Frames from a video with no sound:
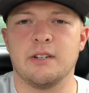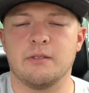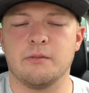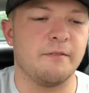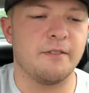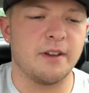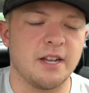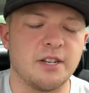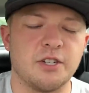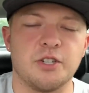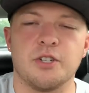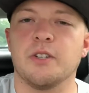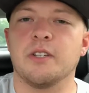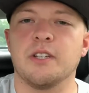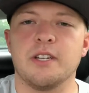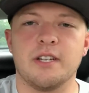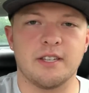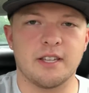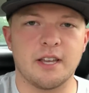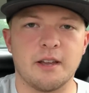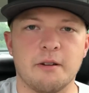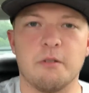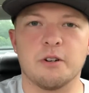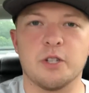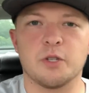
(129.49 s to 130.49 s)
Eventually,
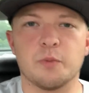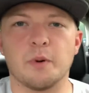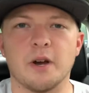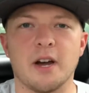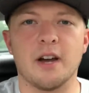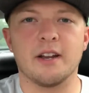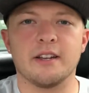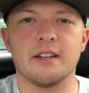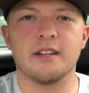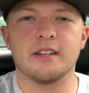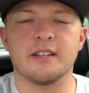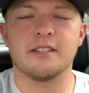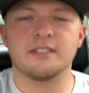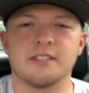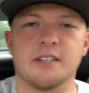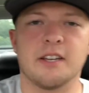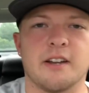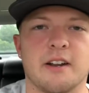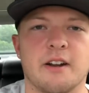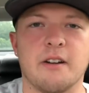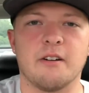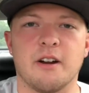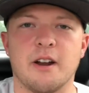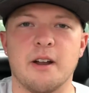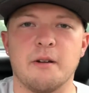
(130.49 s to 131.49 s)
they responded and
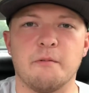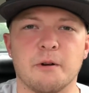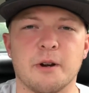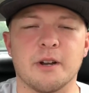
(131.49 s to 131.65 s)
said, all right,